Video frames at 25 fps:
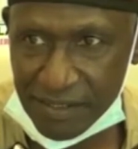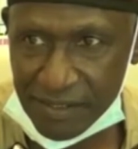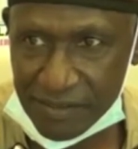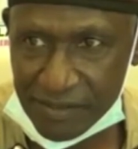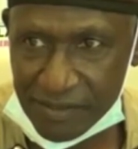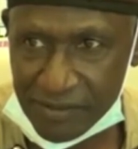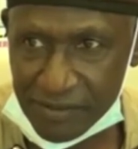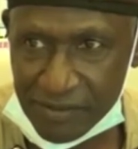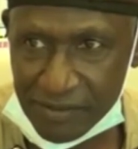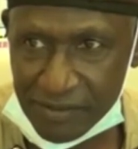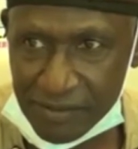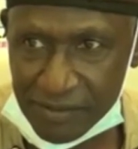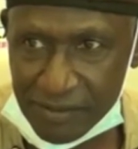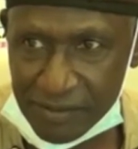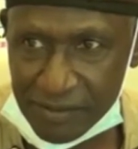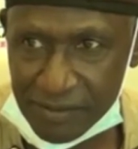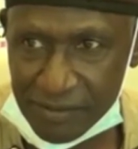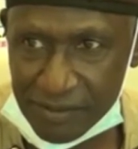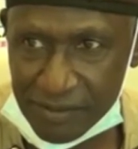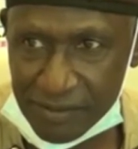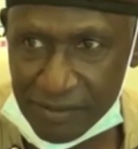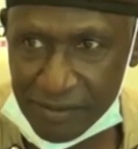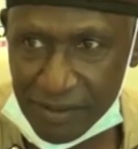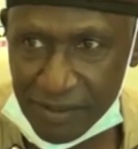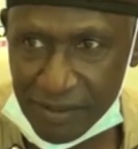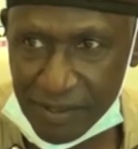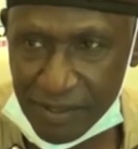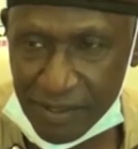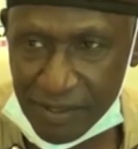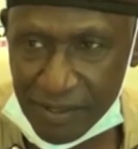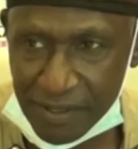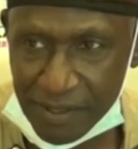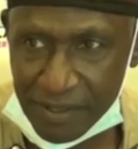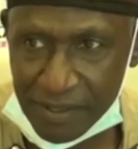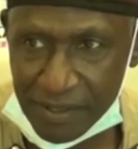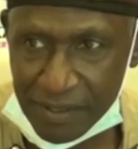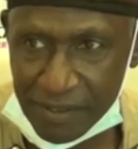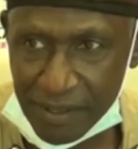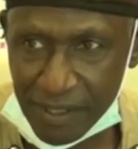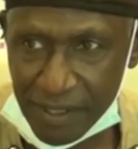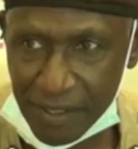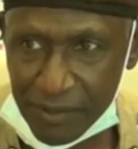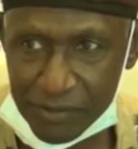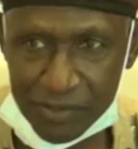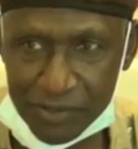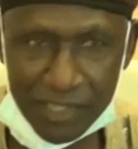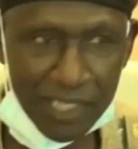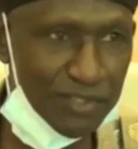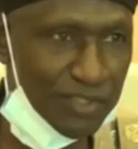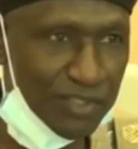So I'm
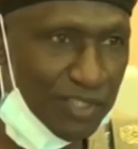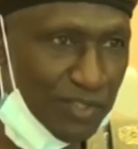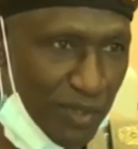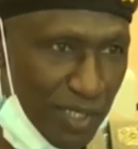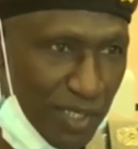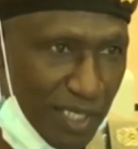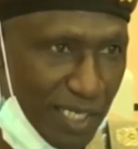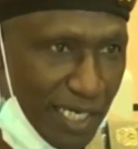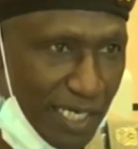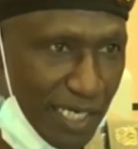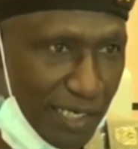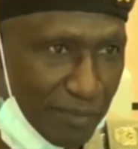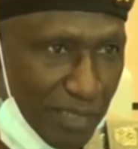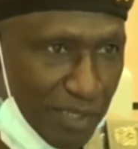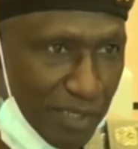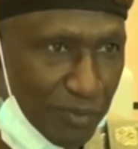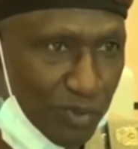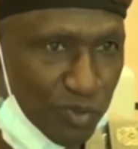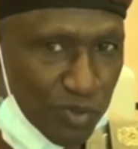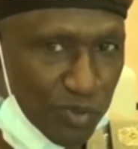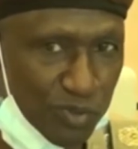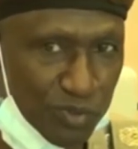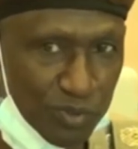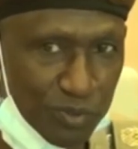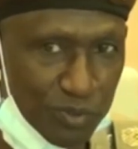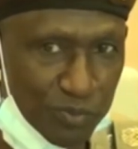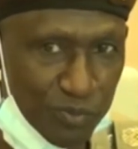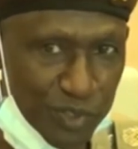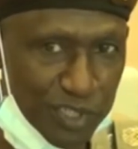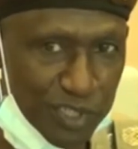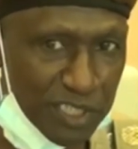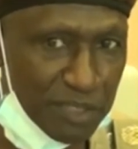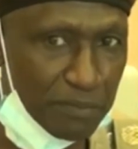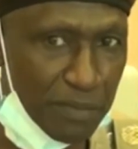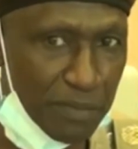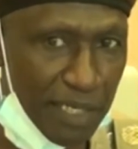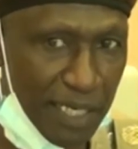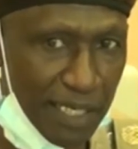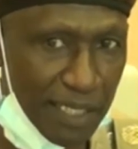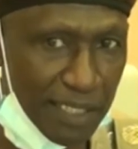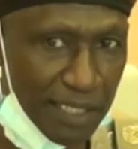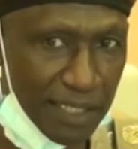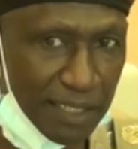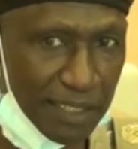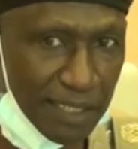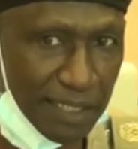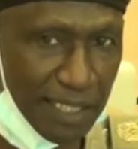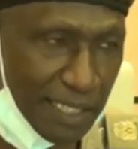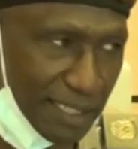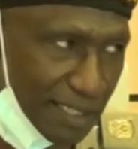trying to see whether I can be able to put in my
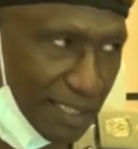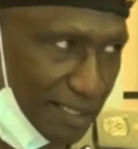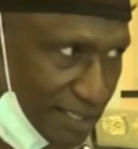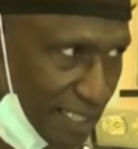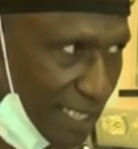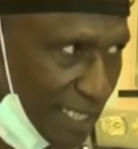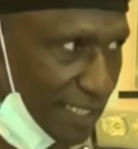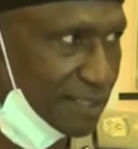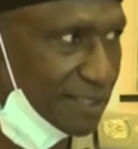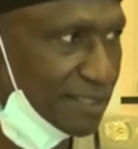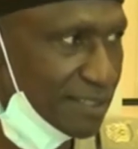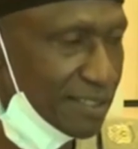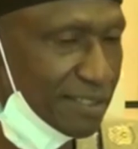leg inside.